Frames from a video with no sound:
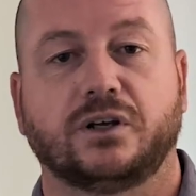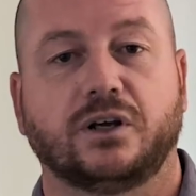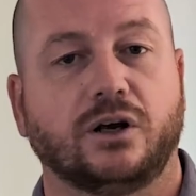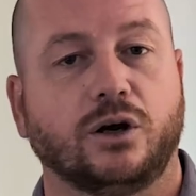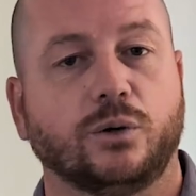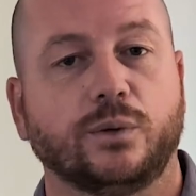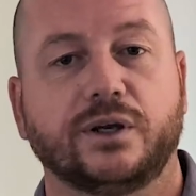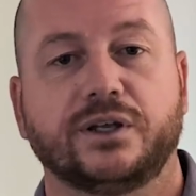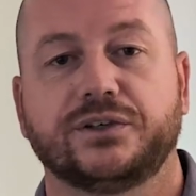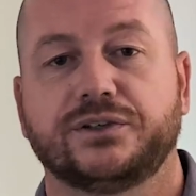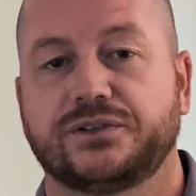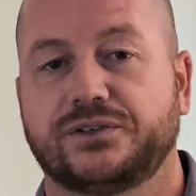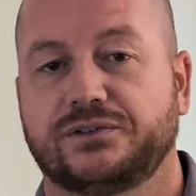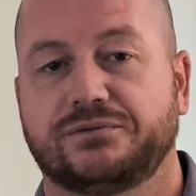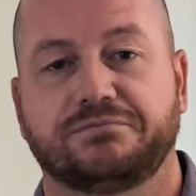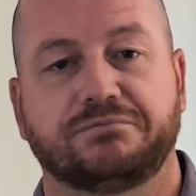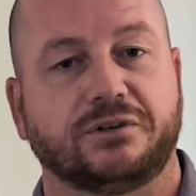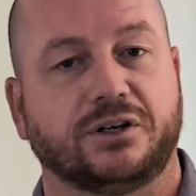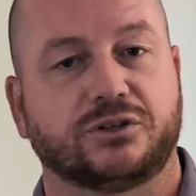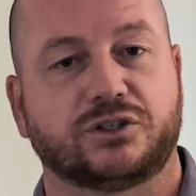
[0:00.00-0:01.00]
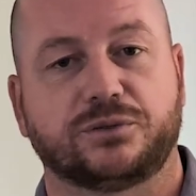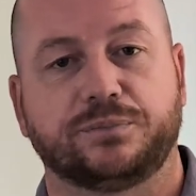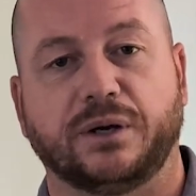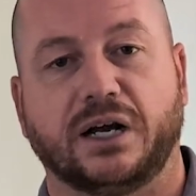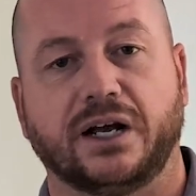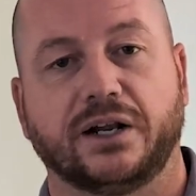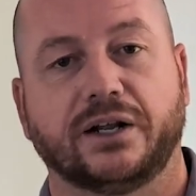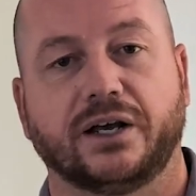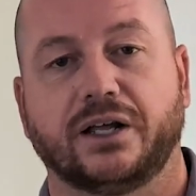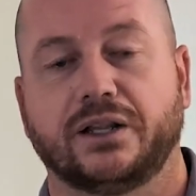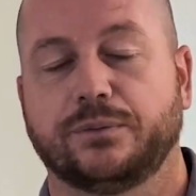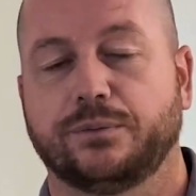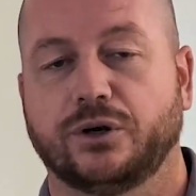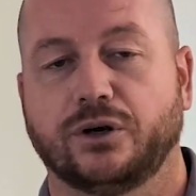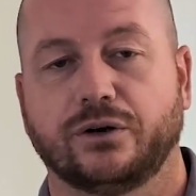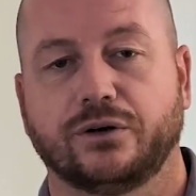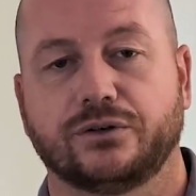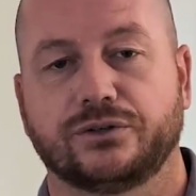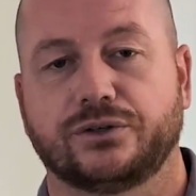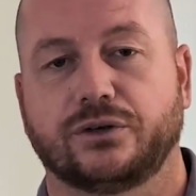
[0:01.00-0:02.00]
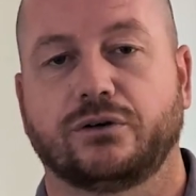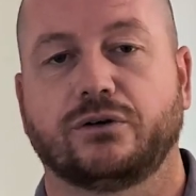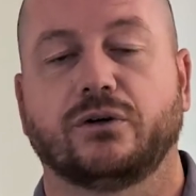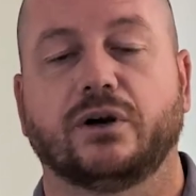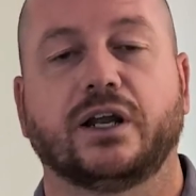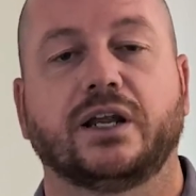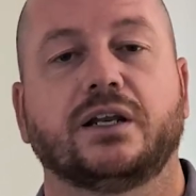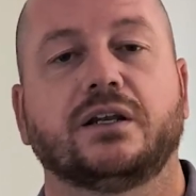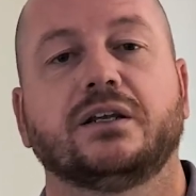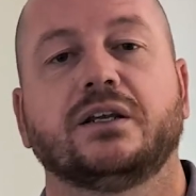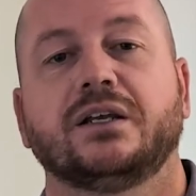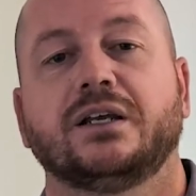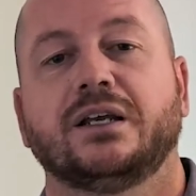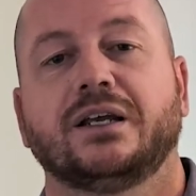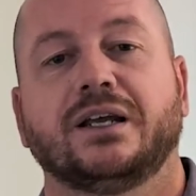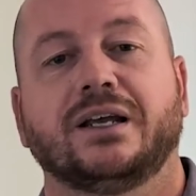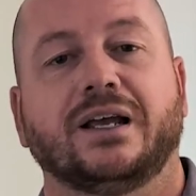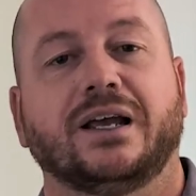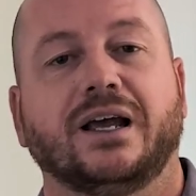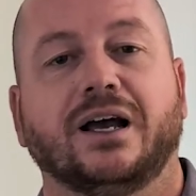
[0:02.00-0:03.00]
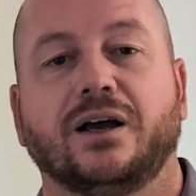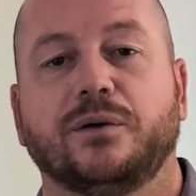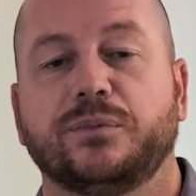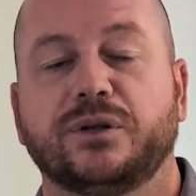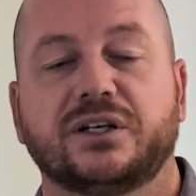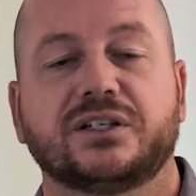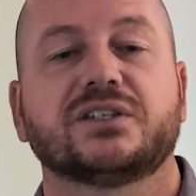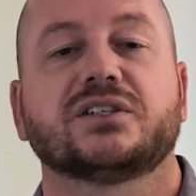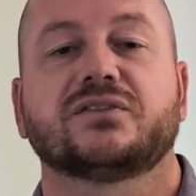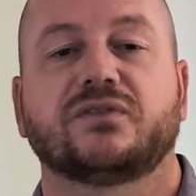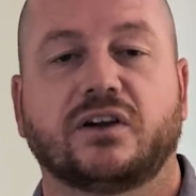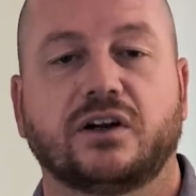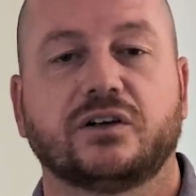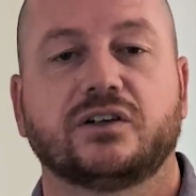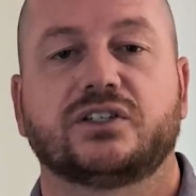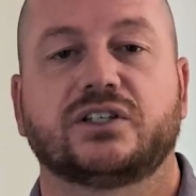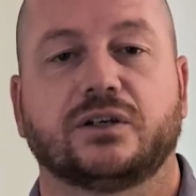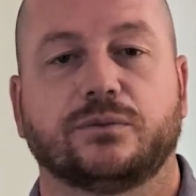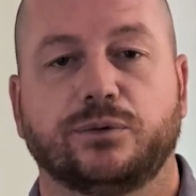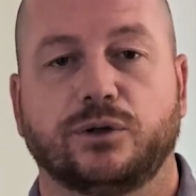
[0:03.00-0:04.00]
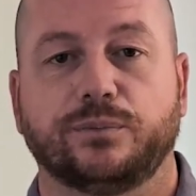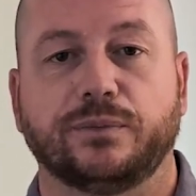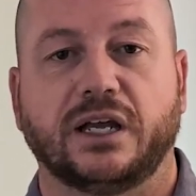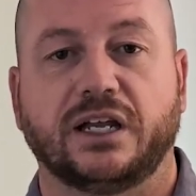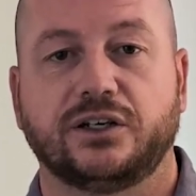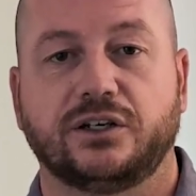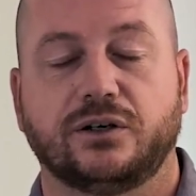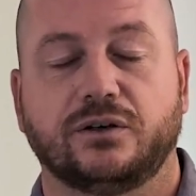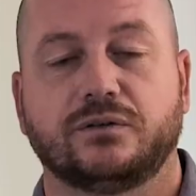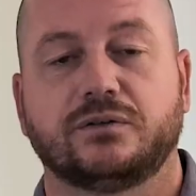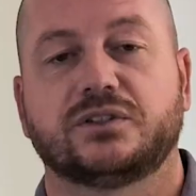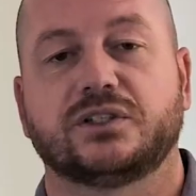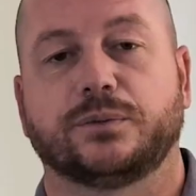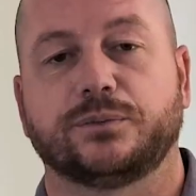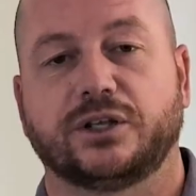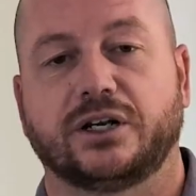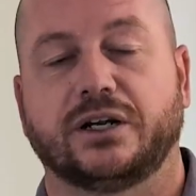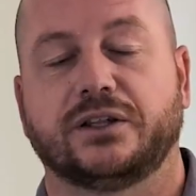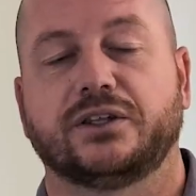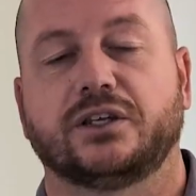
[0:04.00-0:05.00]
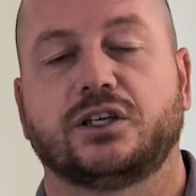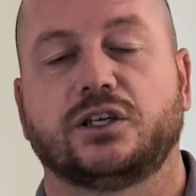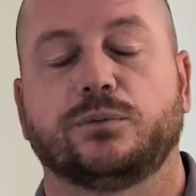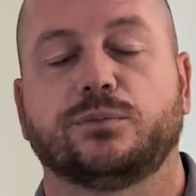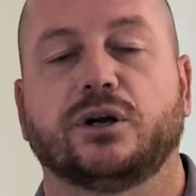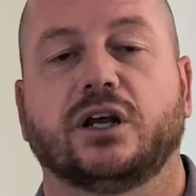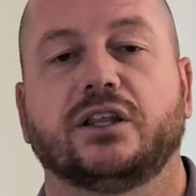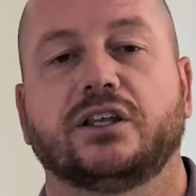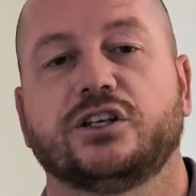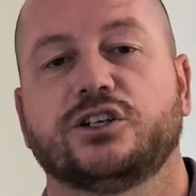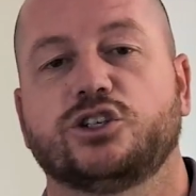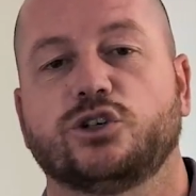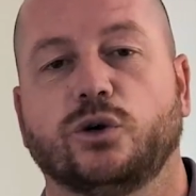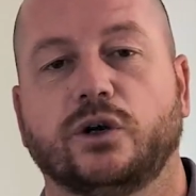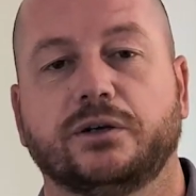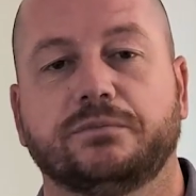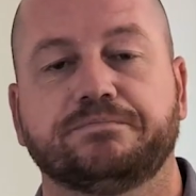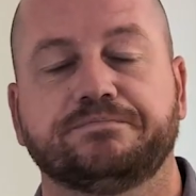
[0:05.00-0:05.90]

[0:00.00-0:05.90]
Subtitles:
always spot on. The burgers are great, but it's this very simple menu. It's something I think you probably enjoy.